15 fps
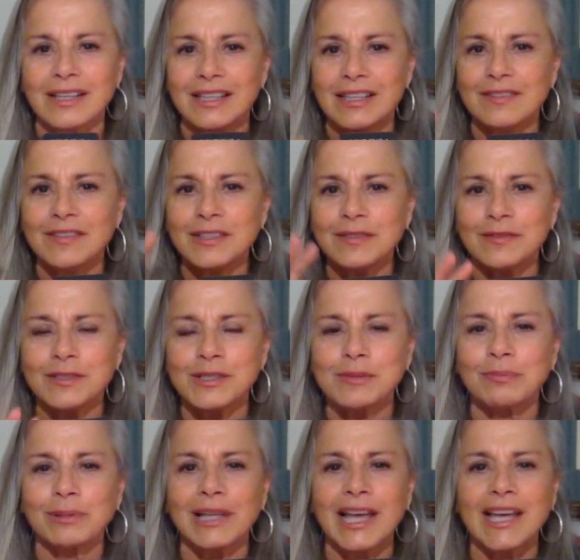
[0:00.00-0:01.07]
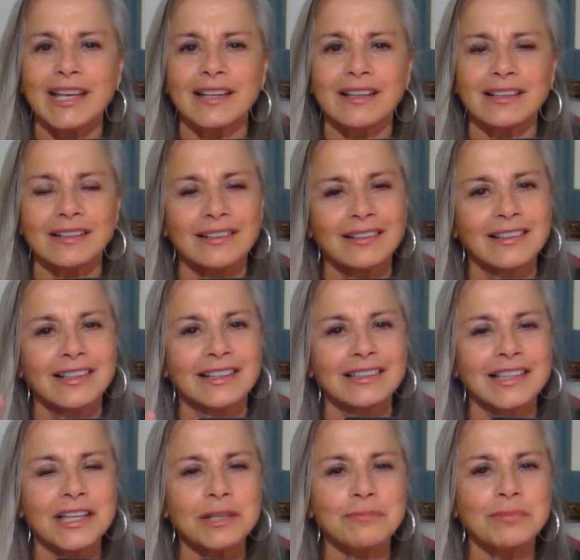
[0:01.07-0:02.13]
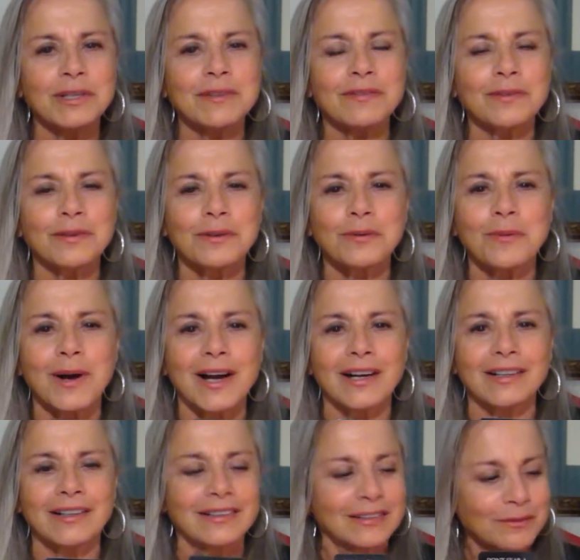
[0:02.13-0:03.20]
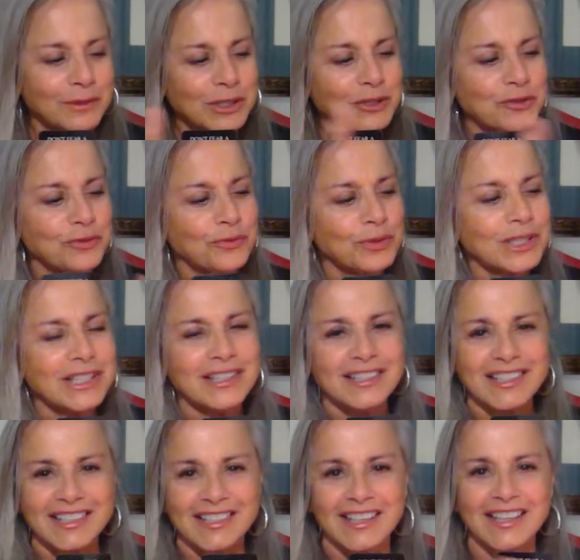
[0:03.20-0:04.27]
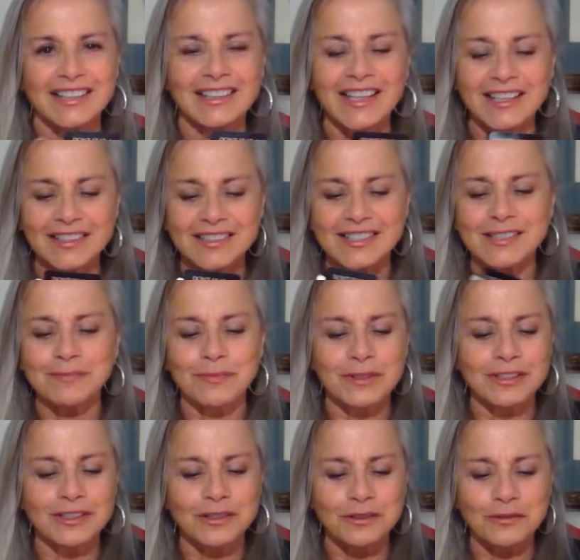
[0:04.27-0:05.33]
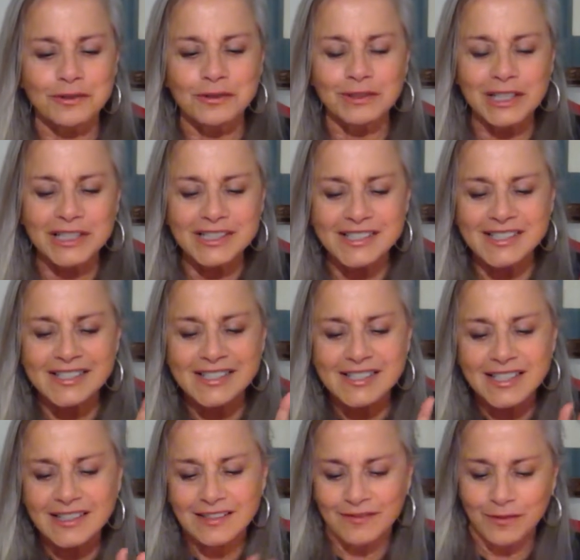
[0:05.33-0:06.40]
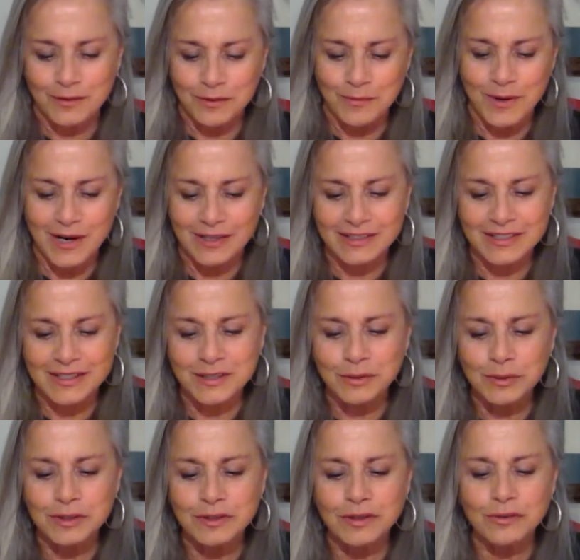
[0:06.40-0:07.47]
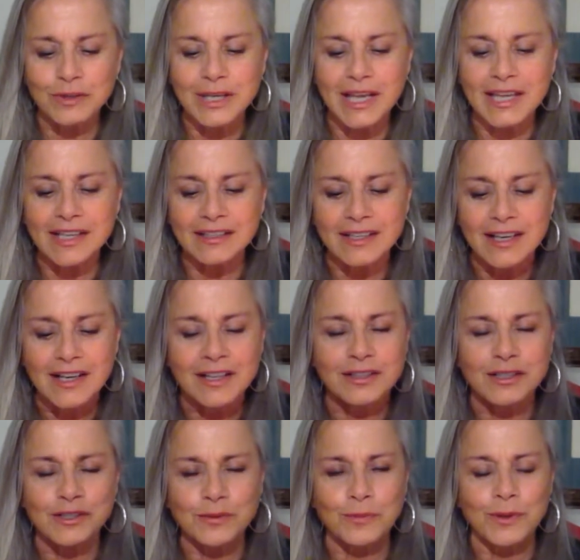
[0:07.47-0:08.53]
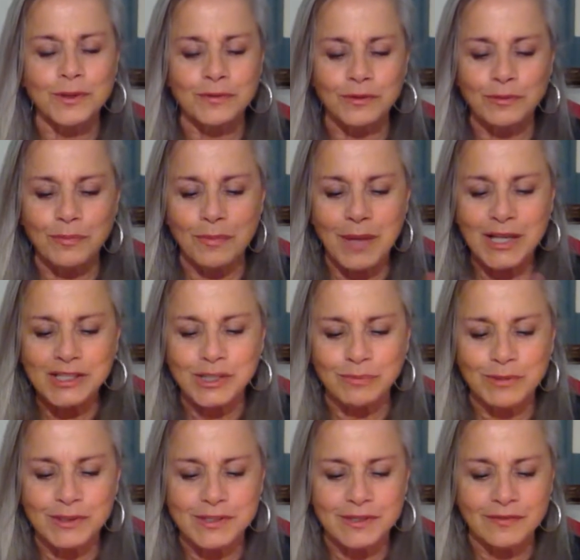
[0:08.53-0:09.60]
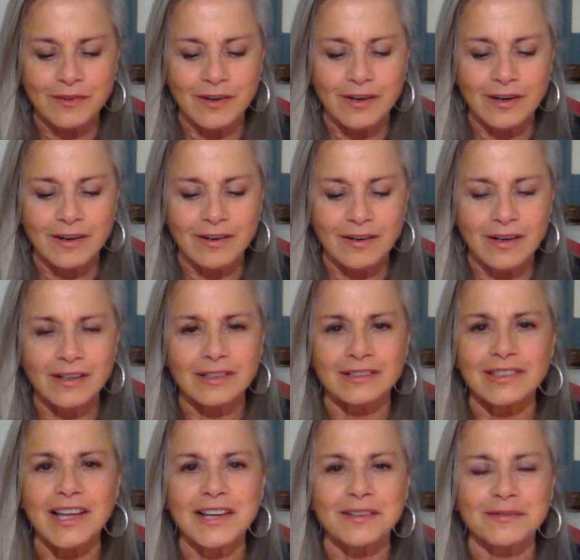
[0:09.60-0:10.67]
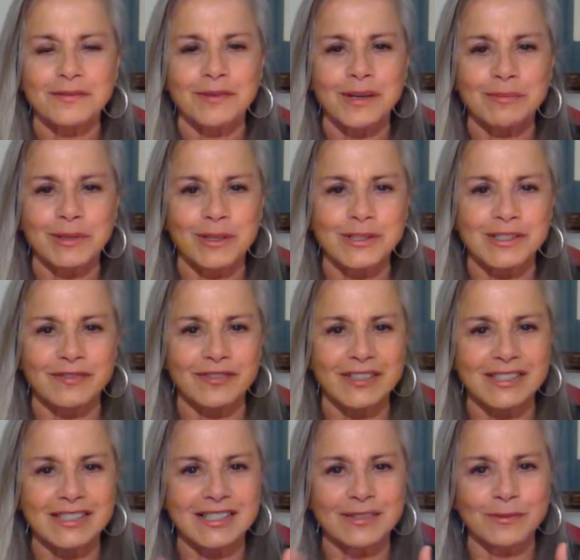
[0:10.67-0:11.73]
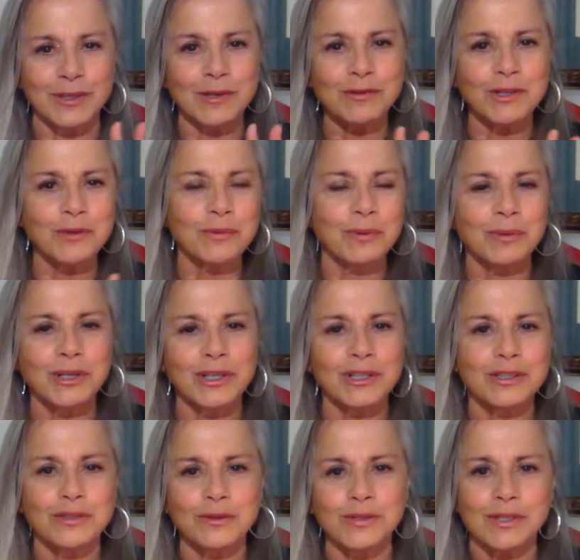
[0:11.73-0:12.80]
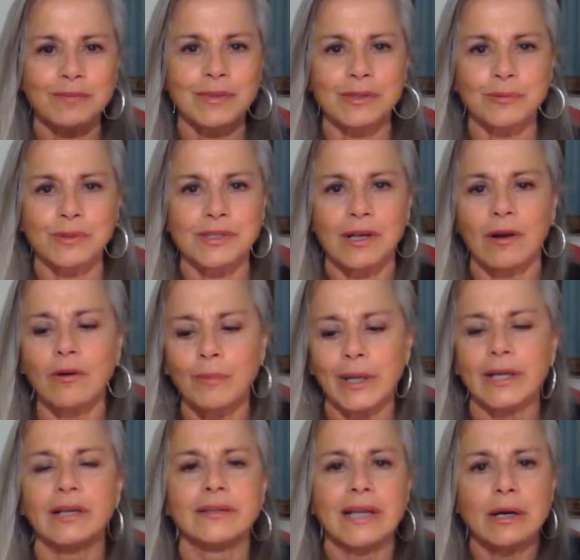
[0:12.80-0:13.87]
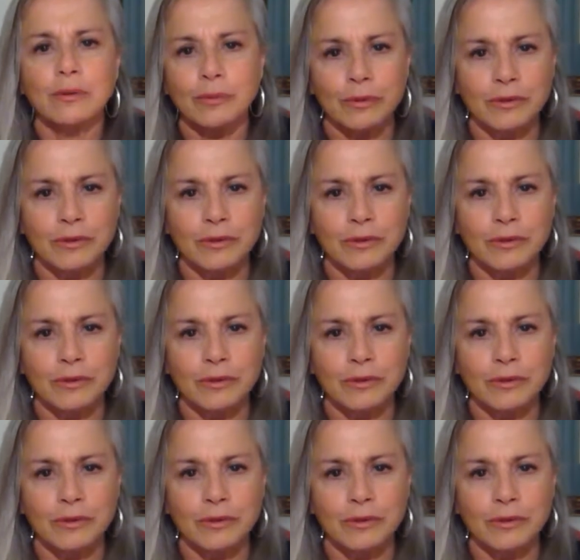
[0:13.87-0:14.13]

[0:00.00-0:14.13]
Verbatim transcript: even if it's blank, let it be for a while retreat in it and let it you know let it sit for a while until we create this wonderful masterpiece of our, our, our life right because if we don't know what we're going to do sometimes we'll say oh my god now we're